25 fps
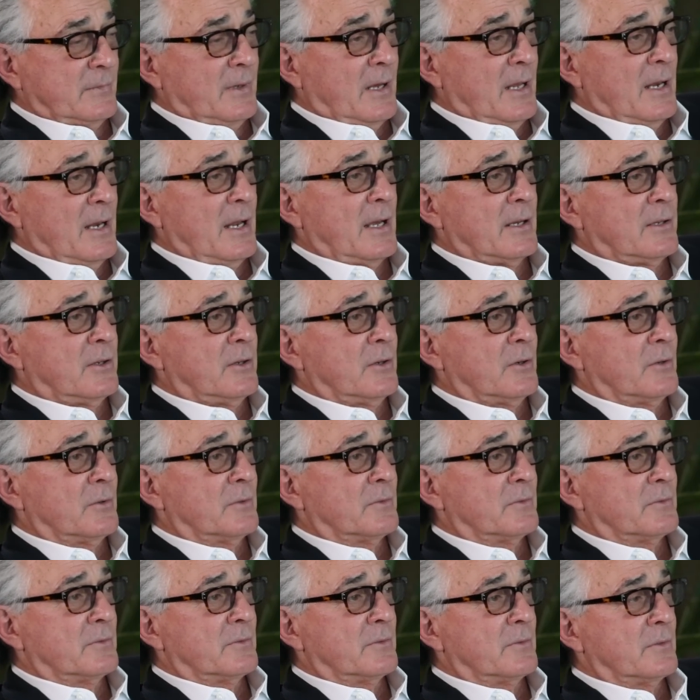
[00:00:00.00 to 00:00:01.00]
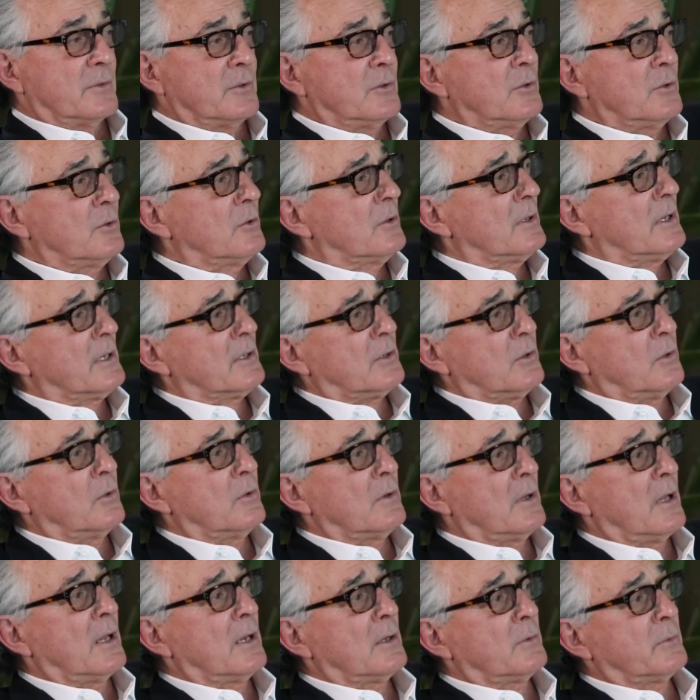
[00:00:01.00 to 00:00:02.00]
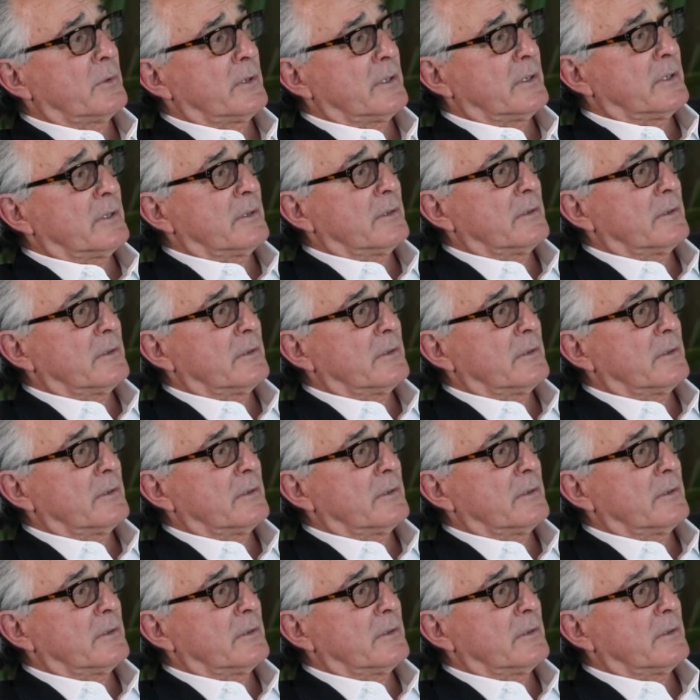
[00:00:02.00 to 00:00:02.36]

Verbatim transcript: I like you. You are like old Hollywood.